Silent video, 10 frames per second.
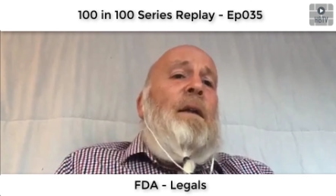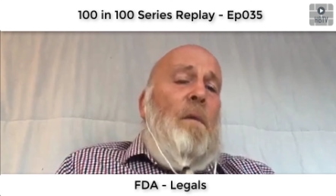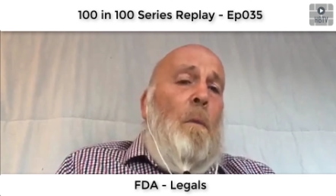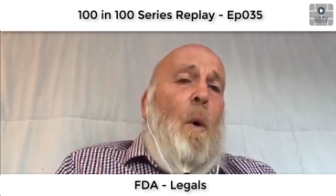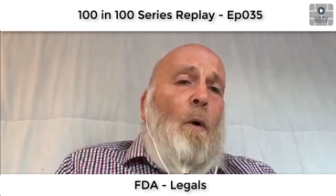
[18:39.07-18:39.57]
and
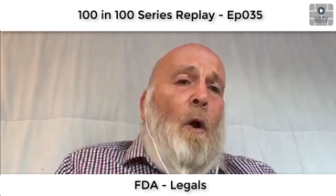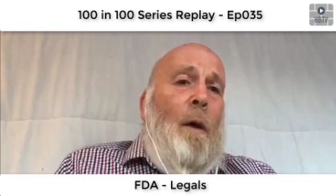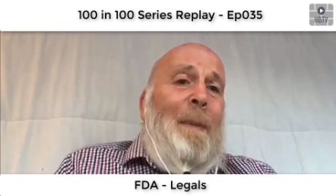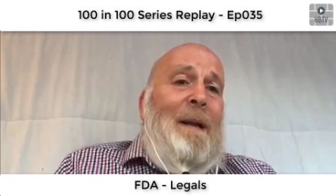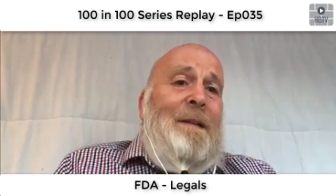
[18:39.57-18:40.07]
what
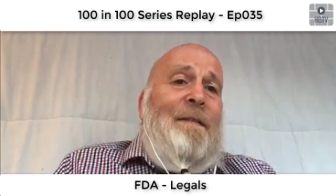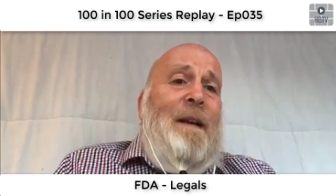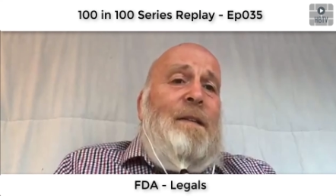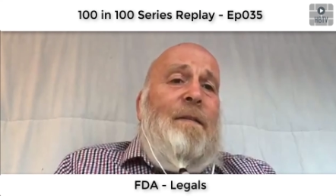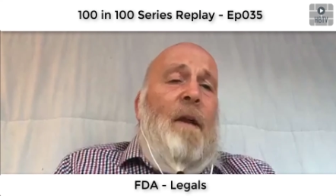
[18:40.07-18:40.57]

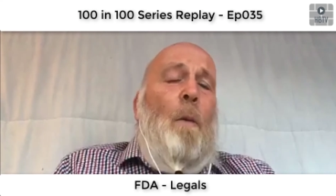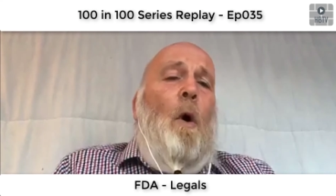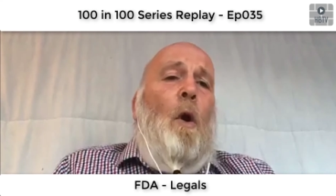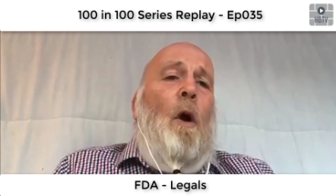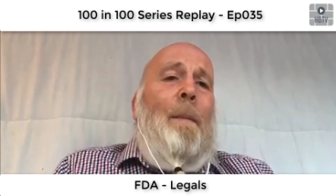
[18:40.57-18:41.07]

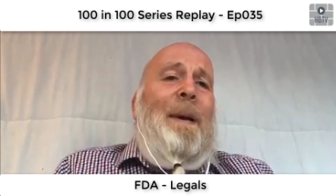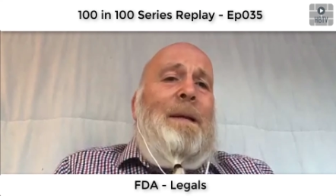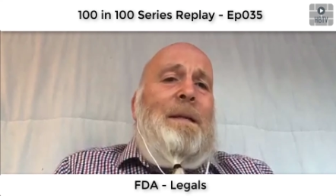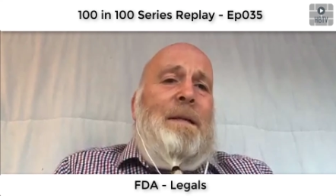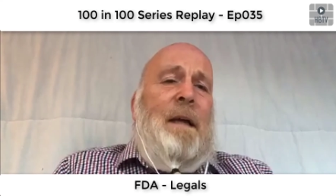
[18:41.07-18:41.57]

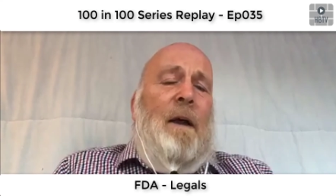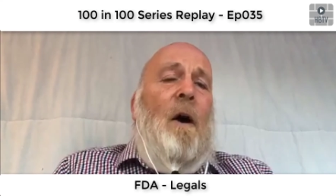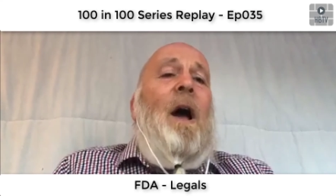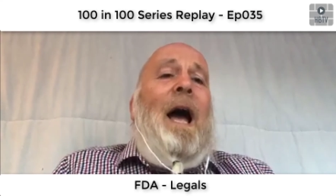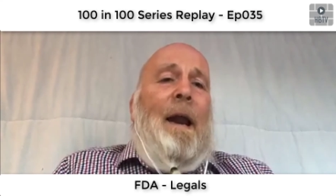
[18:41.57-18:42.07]
liabilities they
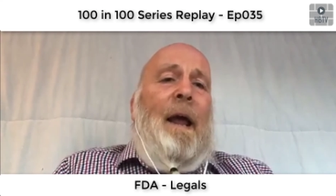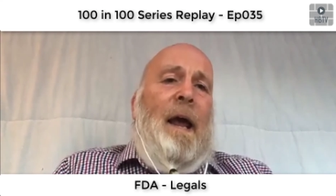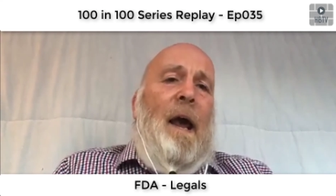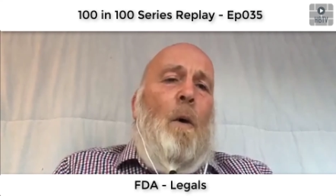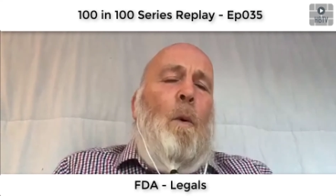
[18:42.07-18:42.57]
are, and
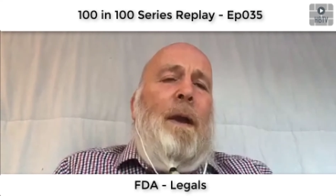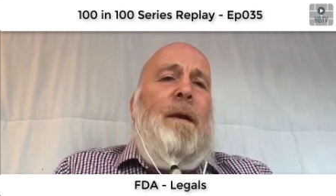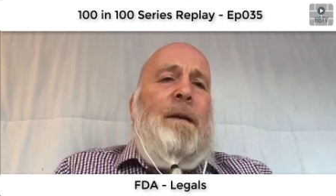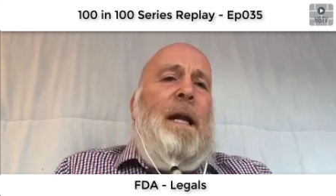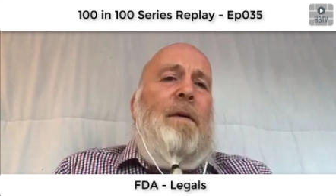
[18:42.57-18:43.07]
how we
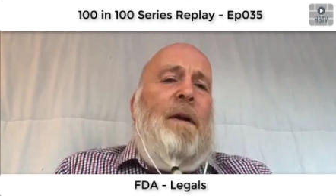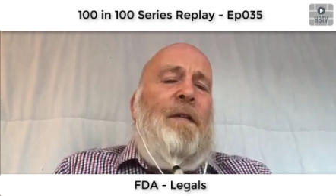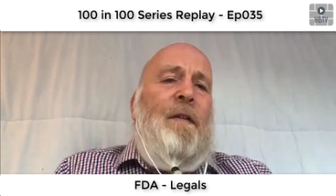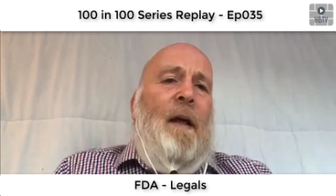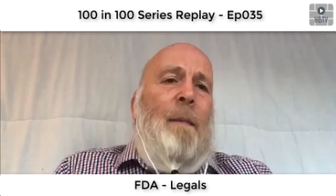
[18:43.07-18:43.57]
can
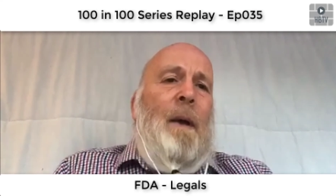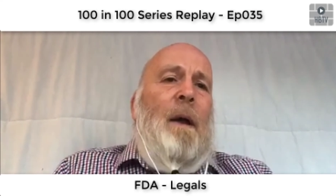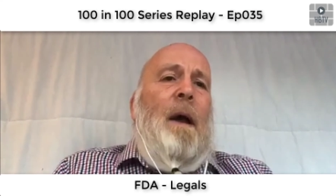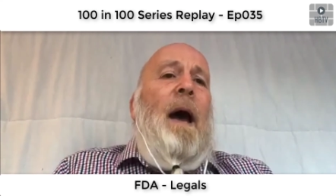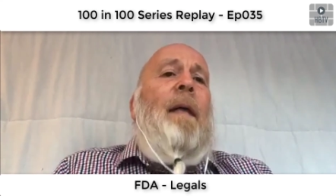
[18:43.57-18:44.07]
de-risk them.
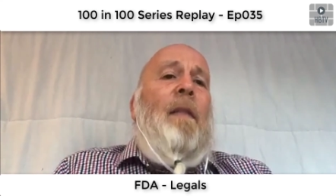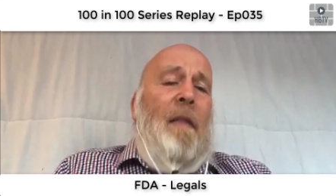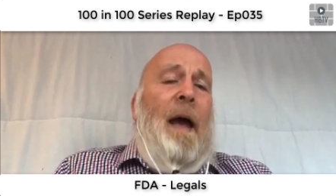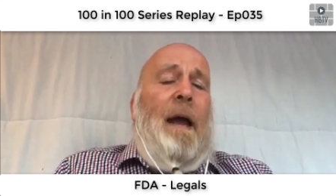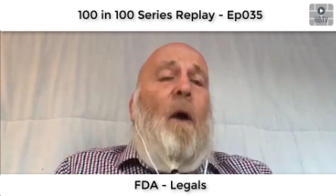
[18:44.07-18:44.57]

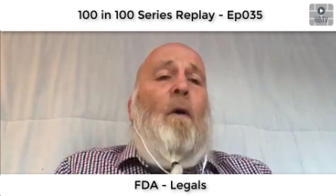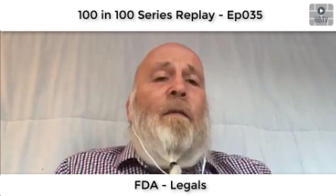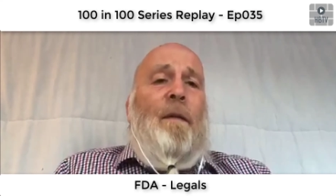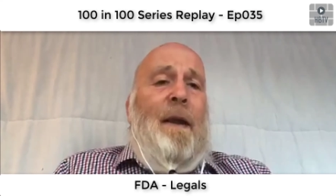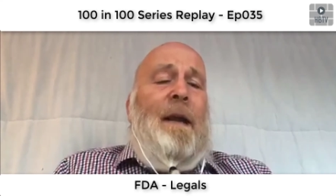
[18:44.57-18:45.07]
And that
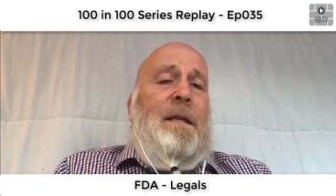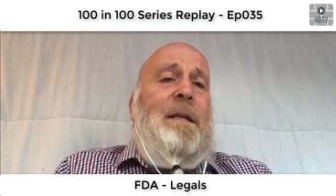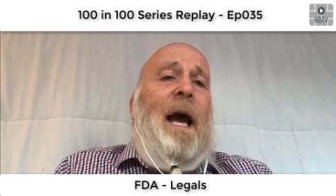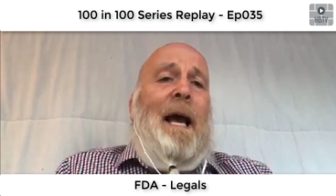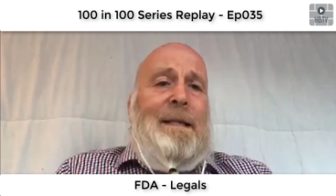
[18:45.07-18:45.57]
often
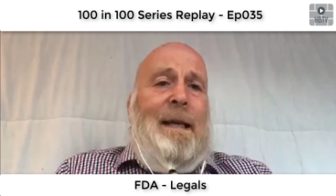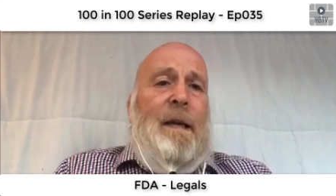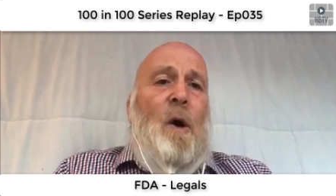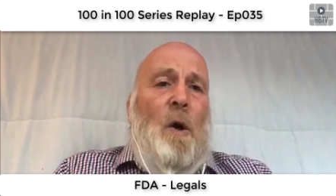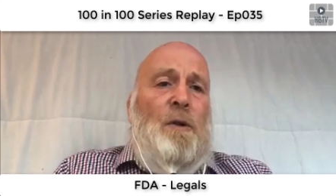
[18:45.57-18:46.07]
is at
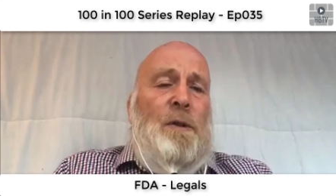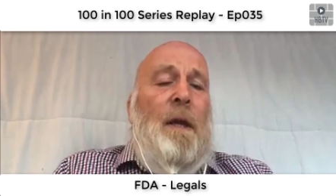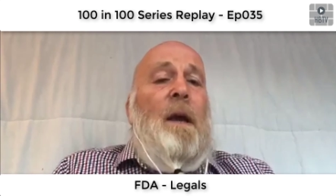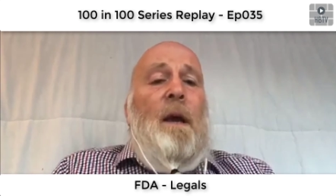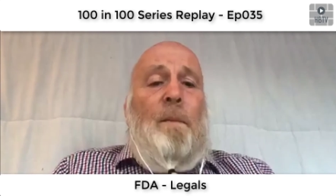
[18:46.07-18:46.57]
a
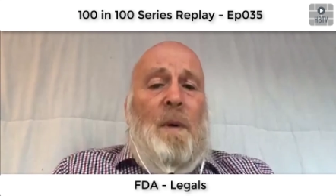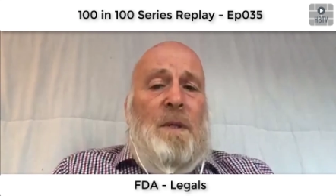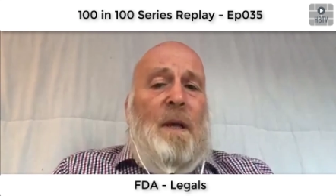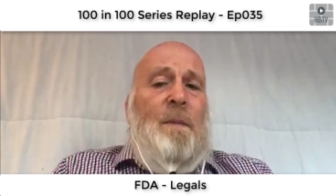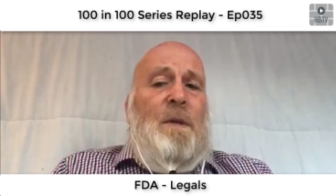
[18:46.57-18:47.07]
cost.
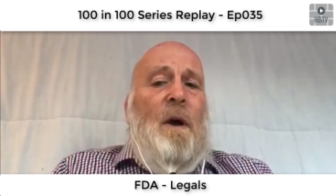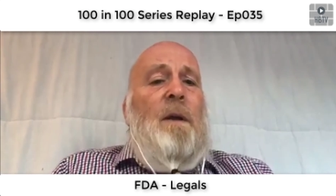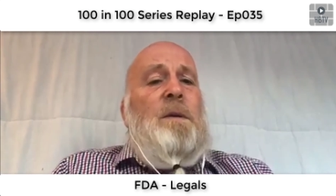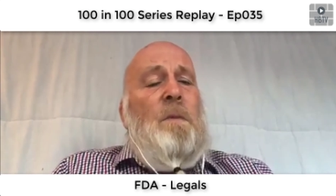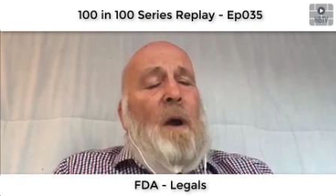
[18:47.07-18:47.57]
But
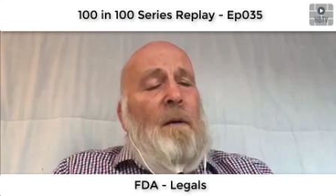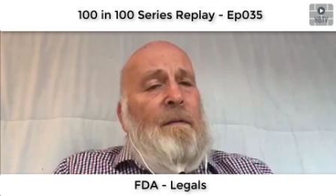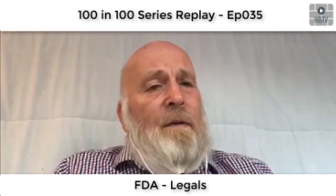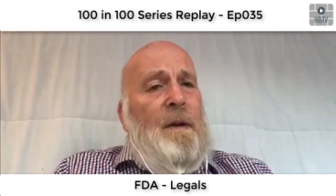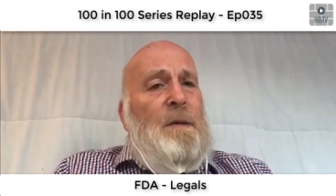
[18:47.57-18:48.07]
sometimes going
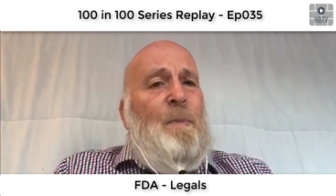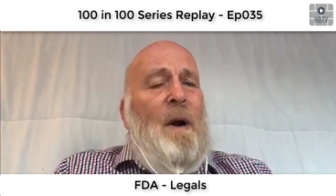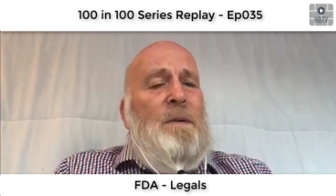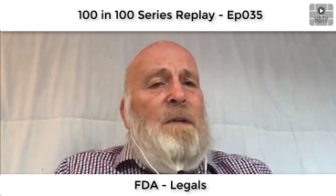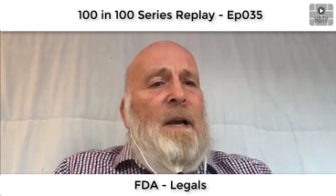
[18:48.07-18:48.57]
through this
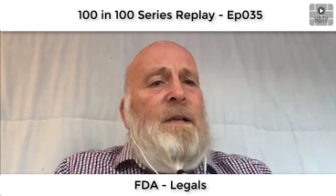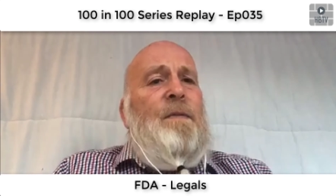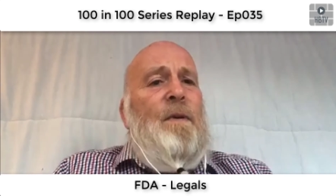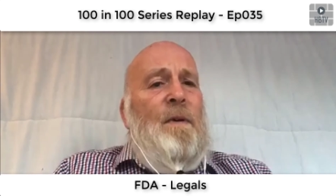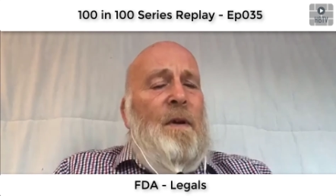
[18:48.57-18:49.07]
process,
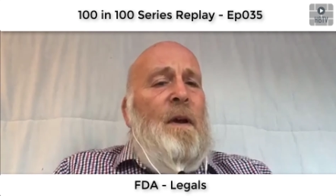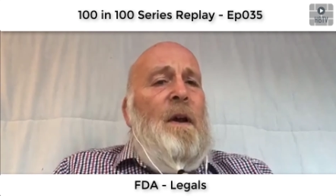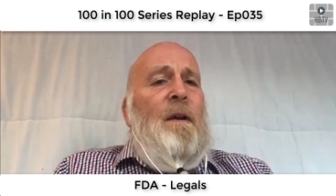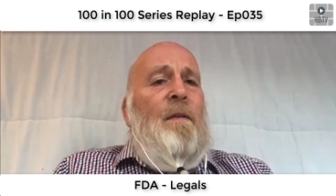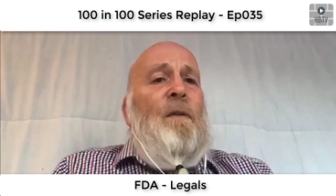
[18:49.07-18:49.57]
through
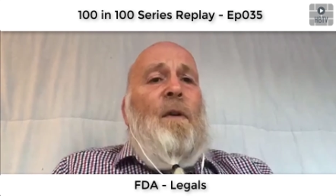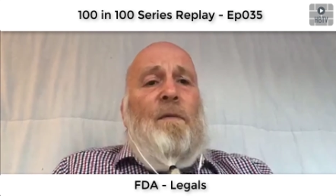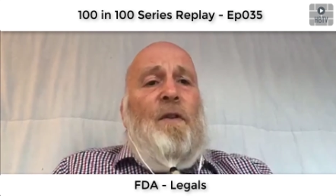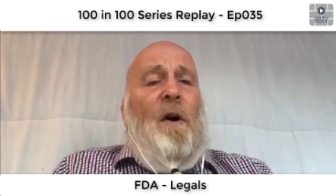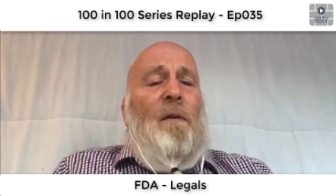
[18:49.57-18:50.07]

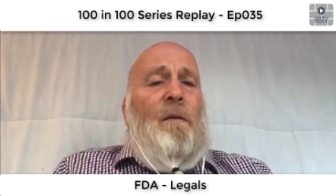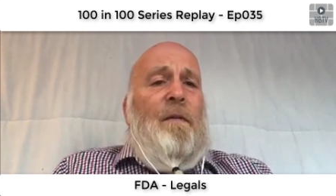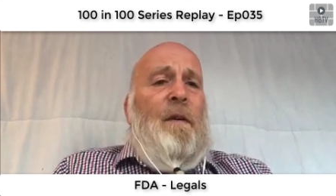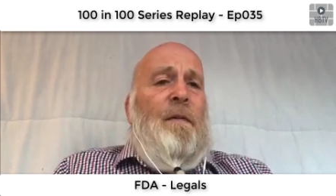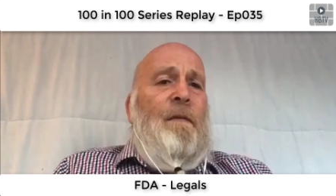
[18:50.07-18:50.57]
the title
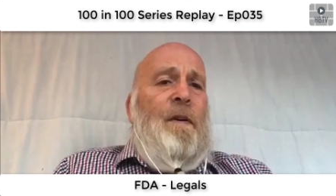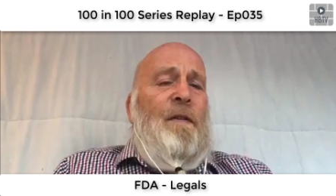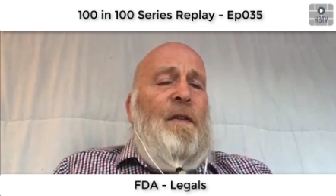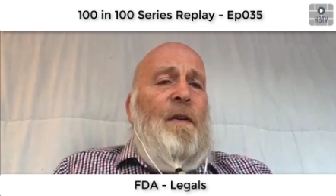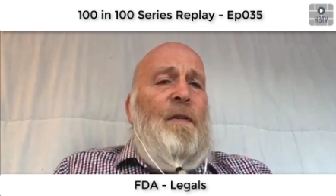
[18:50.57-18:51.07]
review, for
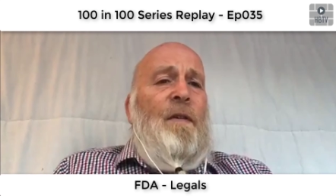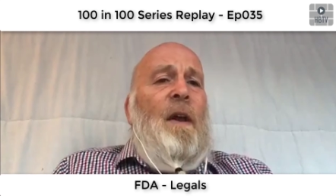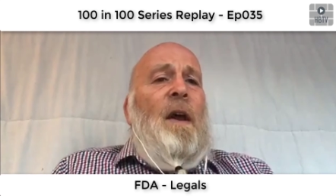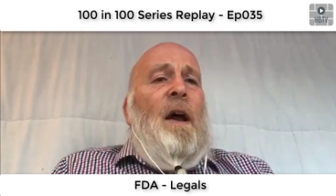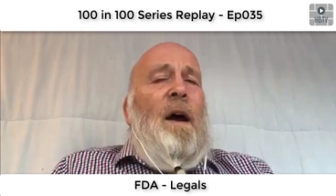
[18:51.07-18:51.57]

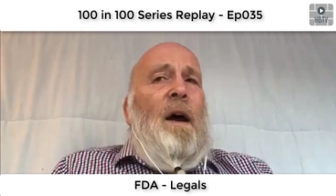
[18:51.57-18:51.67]
instance,